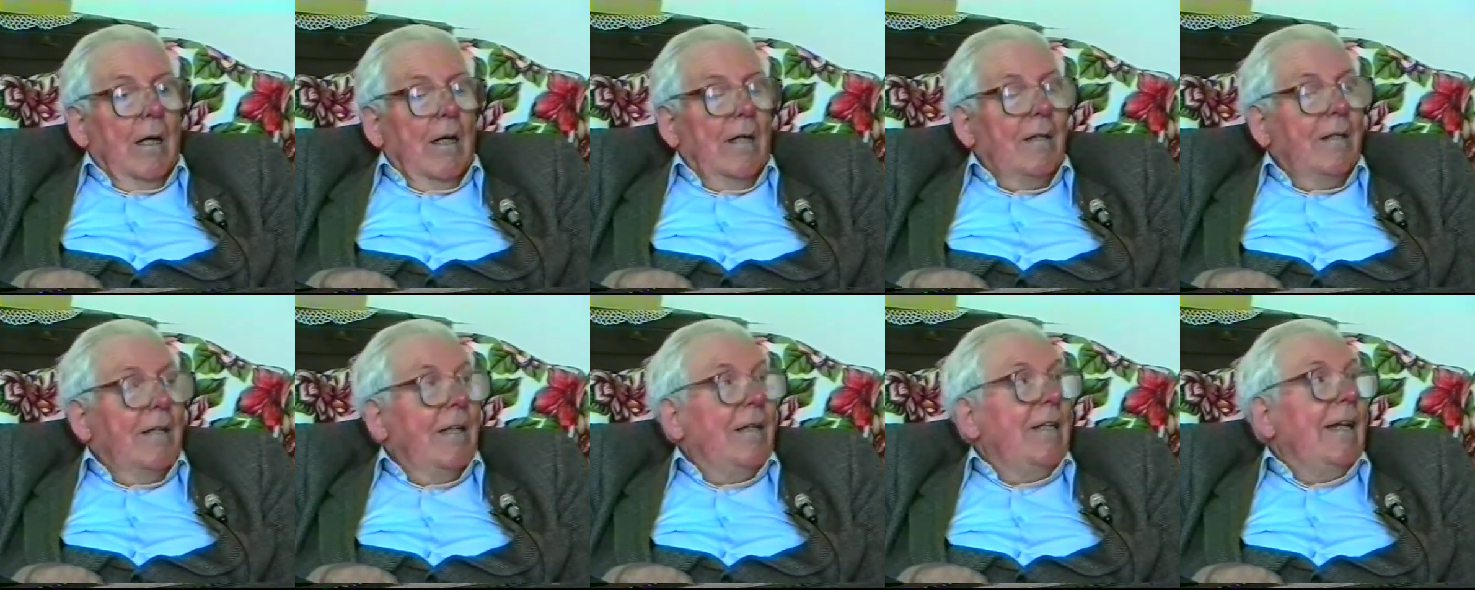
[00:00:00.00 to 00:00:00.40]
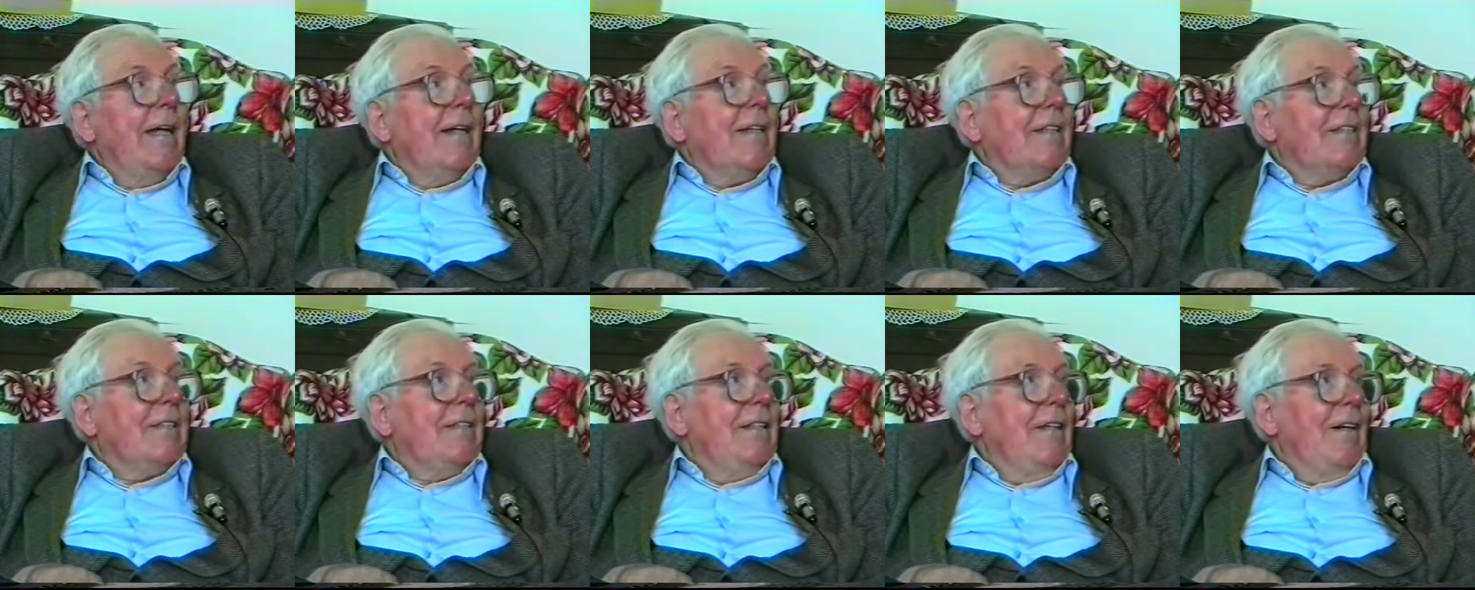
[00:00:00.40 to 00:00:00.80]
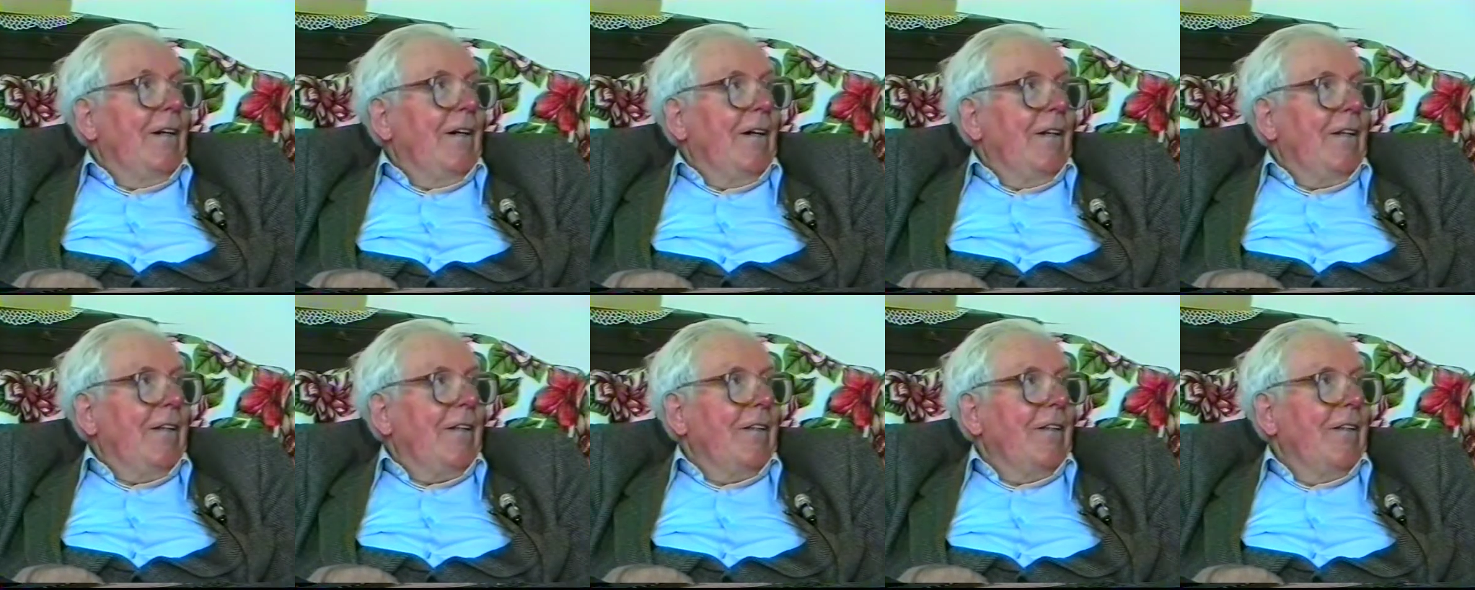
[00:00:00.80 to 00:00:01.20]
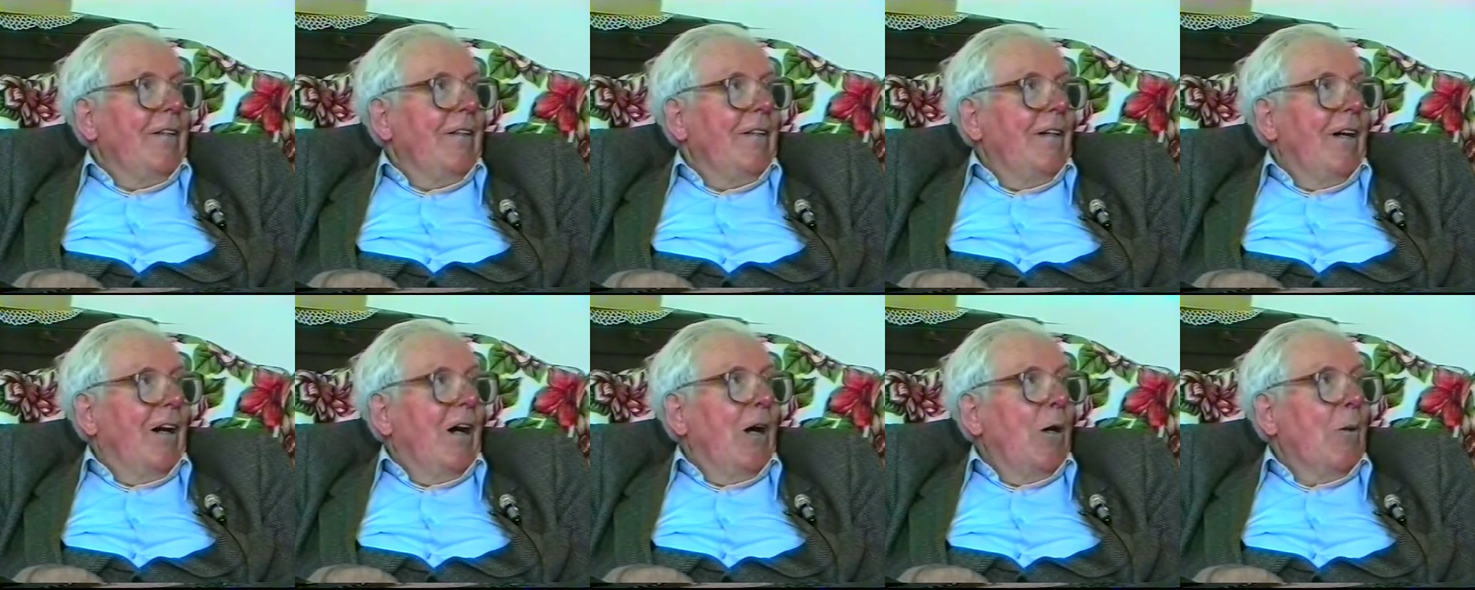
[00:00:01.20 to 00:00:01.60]
The next night
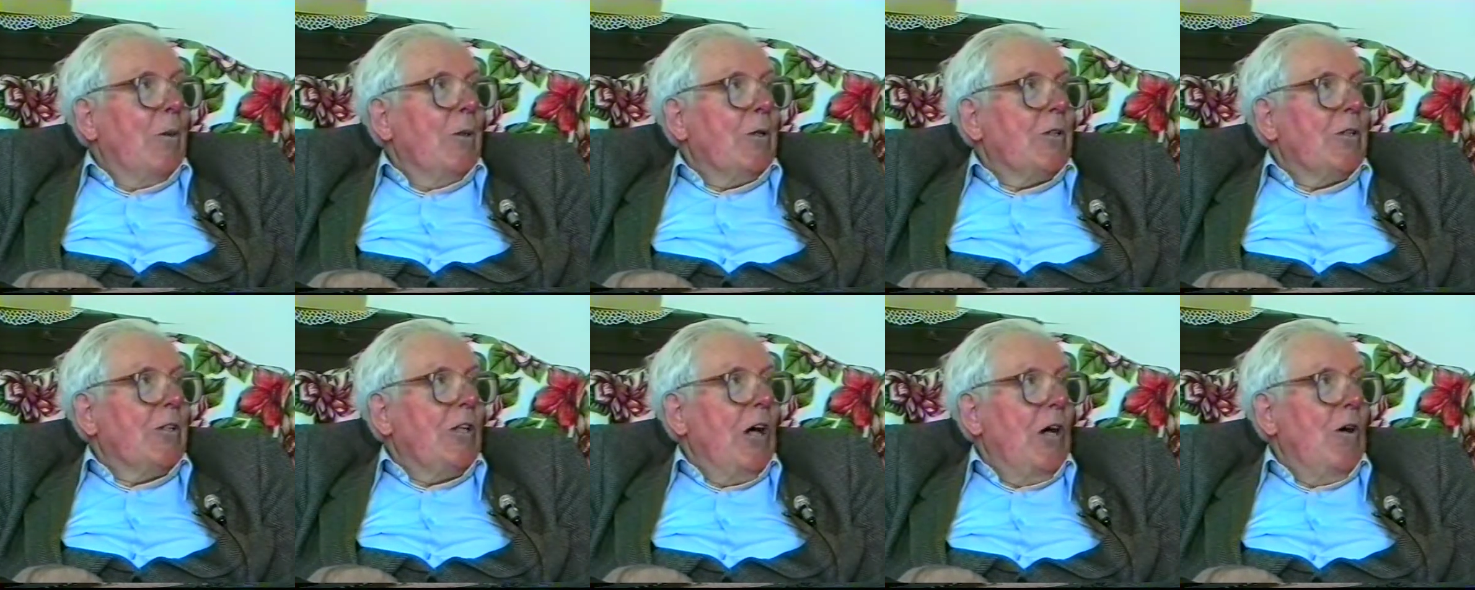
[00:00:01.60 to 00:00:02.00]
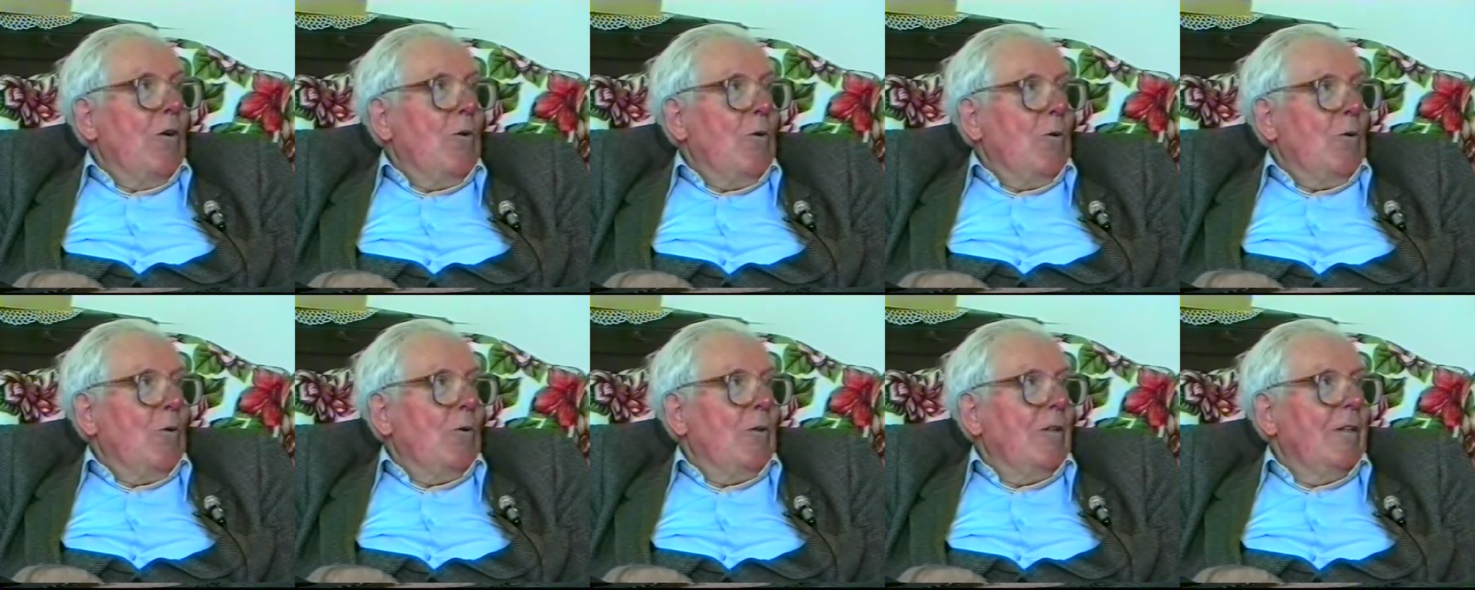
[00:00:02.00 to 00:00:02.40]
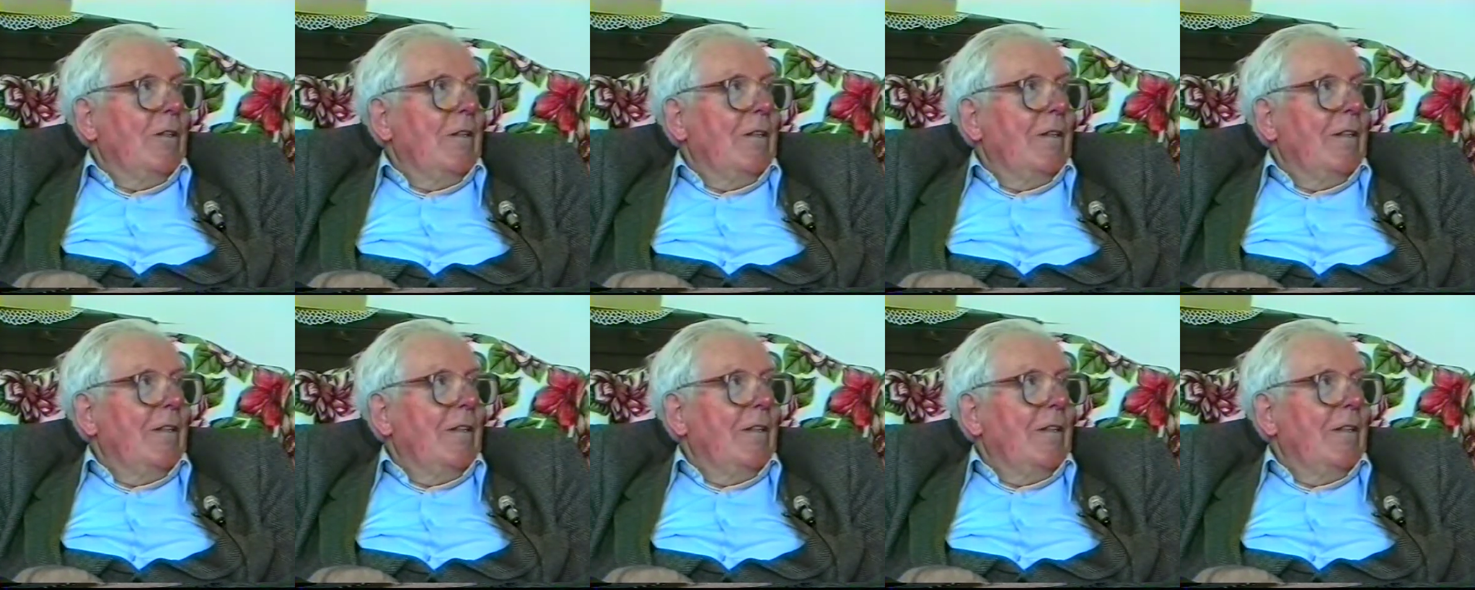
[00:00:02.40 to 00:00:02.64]
I was told